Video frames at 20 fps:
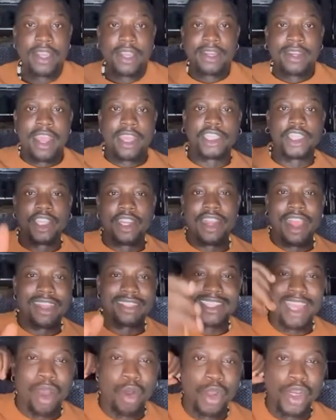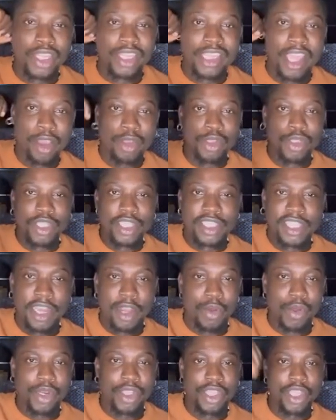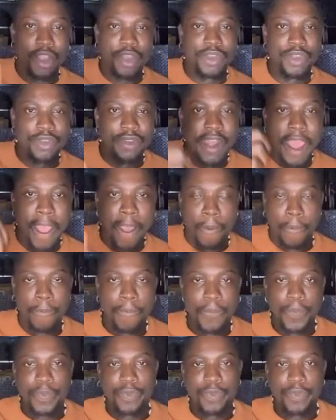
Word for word: Nigerians, I want to tell you this and I want to tell you now.